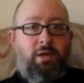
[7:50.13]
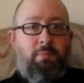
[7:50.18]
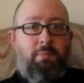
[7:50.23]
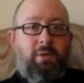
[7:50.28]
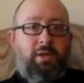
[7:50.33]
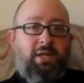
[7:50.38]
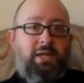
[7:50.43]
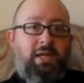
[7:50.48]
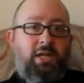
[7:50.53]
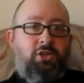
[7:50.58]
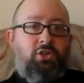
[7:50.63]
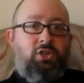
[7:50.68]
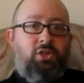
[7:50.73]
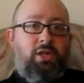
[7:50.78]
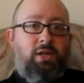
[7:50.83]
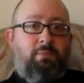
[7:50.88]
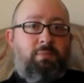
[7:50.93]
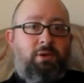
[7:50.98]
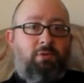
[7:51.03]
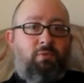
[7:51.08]
but each
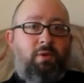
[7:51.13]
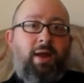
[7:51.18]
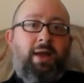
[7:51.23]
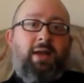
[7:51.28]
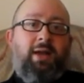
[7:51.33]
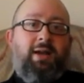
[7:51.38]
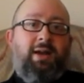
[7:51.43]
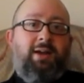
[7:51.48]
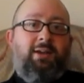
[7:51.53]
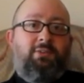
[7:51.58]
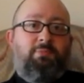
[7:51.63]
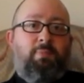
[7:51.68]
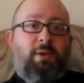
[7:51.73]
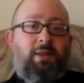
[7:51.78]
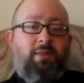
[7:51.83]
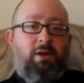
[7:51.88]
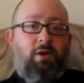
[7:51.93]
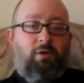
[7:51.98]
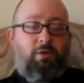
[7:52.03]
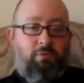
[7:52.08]
can be recognized by
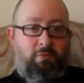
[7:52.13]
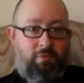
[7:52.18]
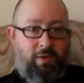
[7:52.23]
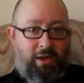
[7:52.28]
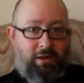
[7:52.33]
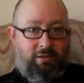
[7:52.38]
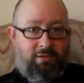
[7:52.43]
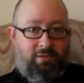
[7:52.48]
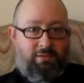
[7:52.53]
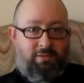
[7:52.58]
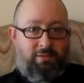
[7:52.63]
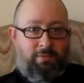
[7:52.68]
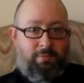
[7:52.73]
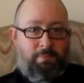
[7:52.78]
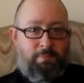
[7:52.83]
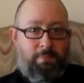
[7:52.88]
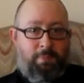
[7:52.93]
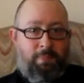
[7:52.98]
their effects.